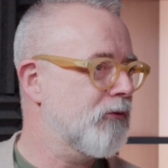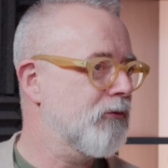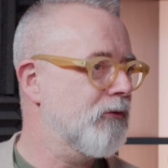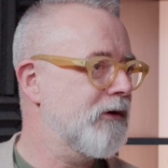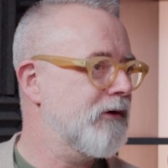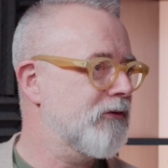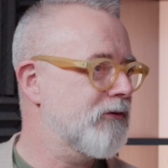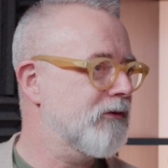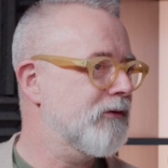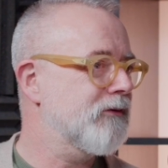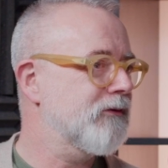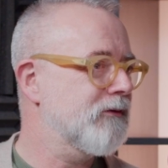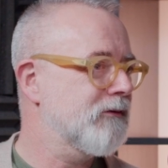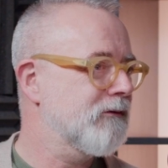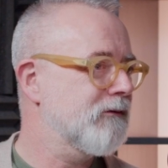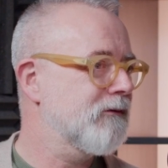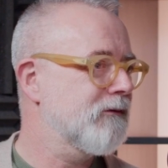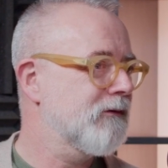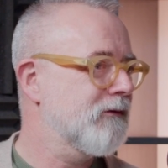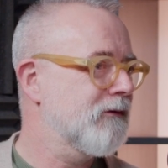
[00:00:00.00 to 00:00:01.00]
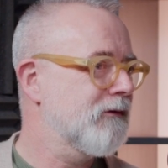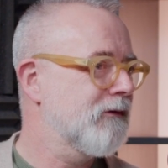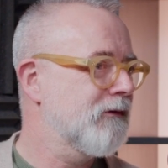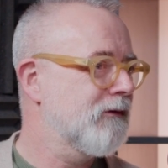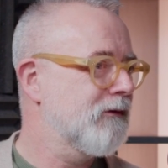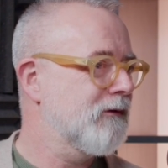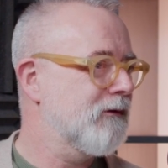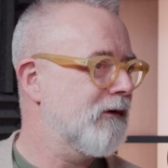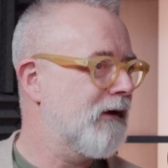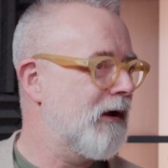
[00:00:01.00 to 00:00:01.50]
creatures,
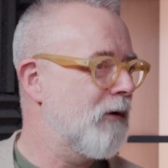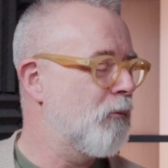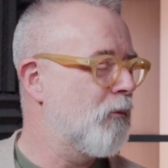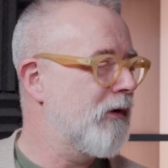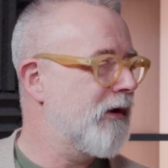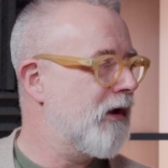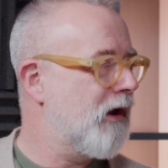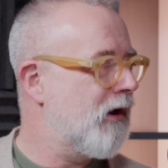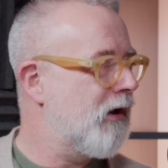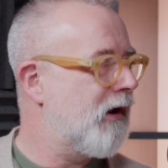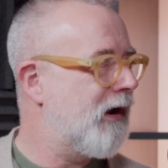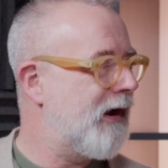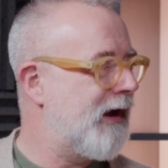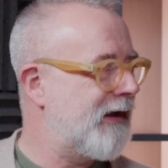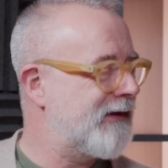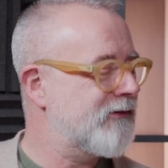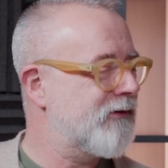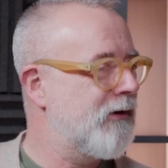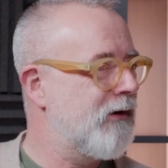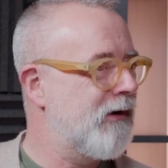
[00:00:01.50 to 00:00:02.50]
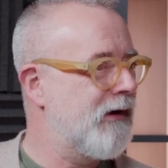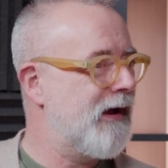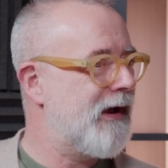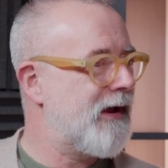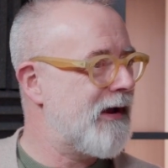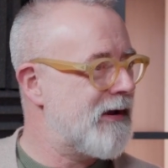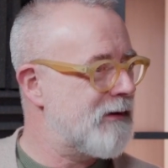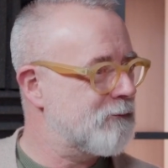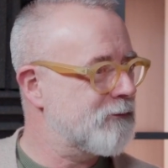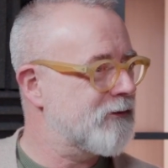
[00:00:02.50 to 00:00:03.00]
and we are at our
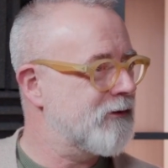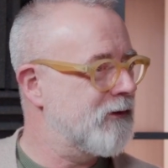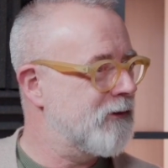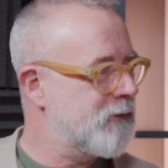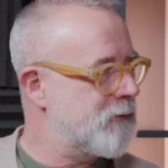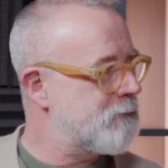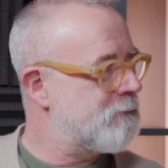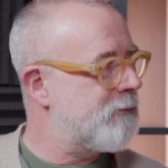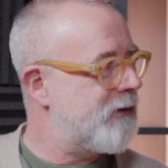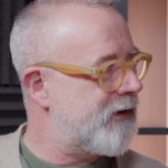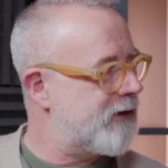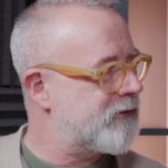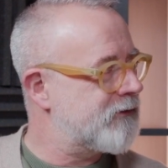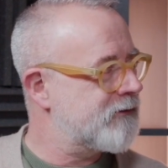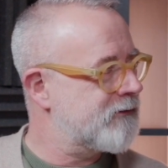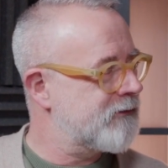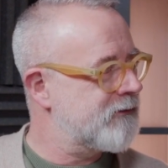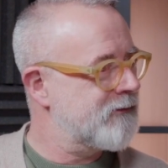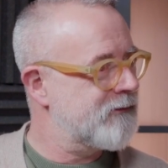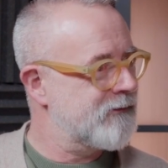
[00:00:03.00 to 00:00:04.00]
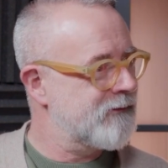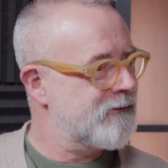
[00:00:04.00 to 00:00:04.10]
absolute best